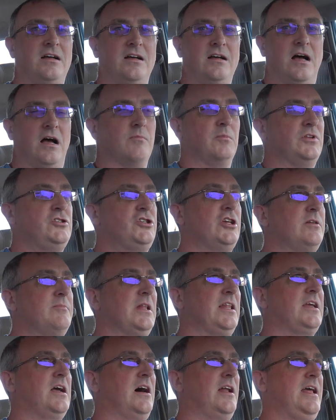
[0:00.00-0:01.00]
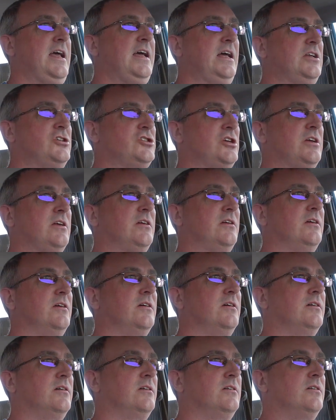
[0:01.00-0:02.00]
I'm legitimately on edge,
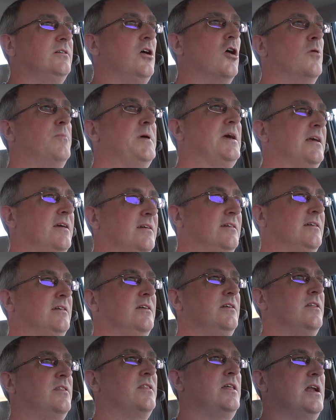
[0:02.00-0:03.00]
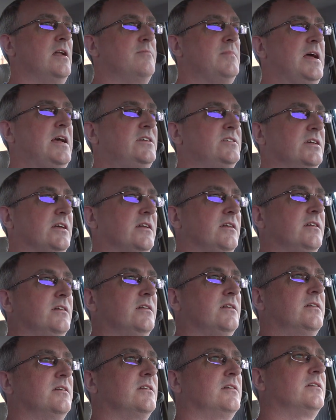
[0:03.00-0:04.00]
hoping that it makes it.
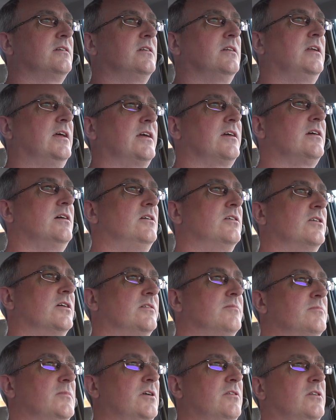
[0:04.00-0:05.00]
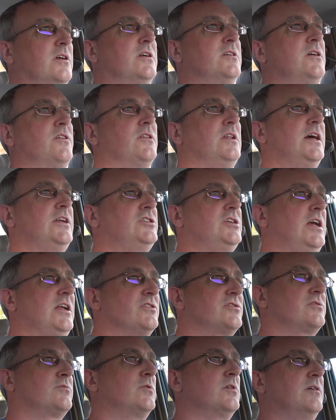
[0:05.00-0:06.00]
Like, oh good, another light
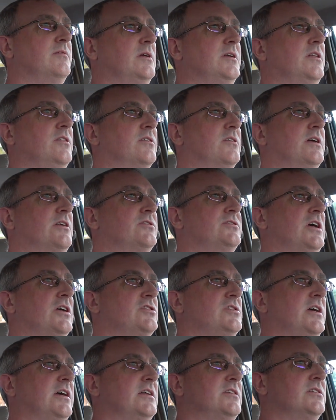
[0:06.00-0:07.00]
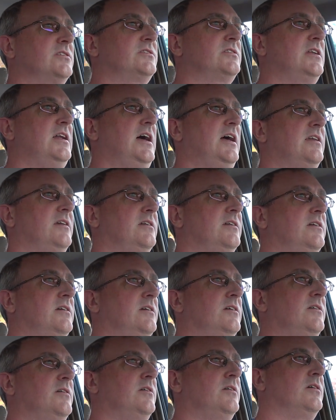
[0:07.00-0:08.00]
changed, or another intersection I get to sit at
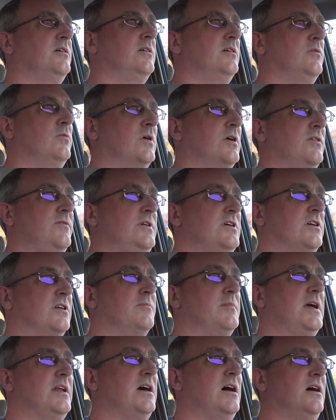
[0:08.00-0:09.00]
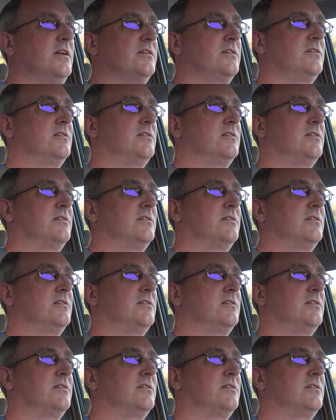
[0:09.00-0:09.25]
where the vehicle may not